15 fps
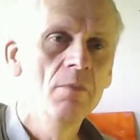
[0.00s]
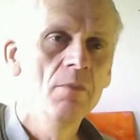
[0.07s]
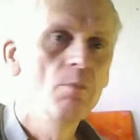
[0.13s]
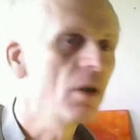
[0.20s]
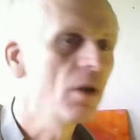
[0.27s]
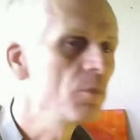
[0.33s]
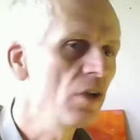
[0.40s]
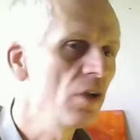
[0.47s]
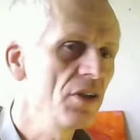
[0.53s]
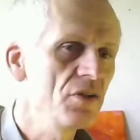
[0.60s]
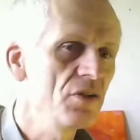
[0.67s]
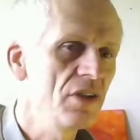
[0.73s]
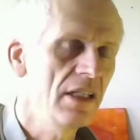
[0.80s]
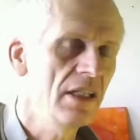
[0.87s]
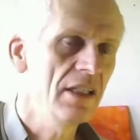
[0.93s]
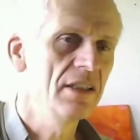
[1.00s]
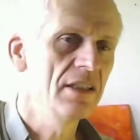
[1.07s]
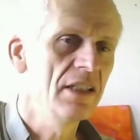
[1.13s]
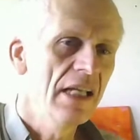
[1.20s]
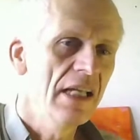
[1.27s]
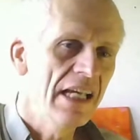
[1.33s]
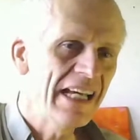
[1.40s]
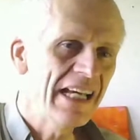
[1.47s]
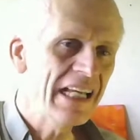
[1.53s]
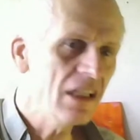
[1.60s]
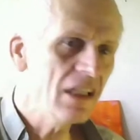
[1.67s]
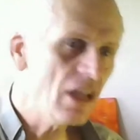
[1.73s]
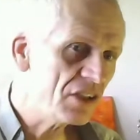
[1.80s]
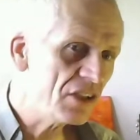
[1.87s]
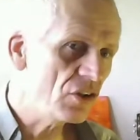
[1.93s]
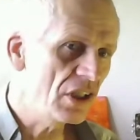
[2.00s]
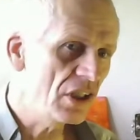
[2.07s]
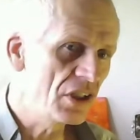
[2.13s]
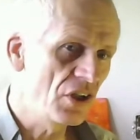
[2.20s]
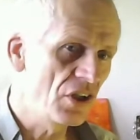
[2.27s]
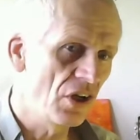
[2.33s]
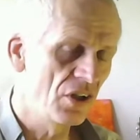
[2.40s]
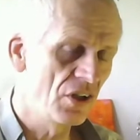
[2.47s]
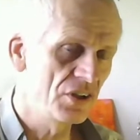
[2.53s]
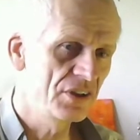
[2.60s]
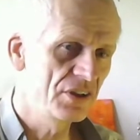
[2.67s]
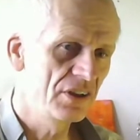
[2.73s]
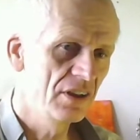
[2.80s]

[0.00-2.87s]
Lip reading: What I'm trying to say is electric guitars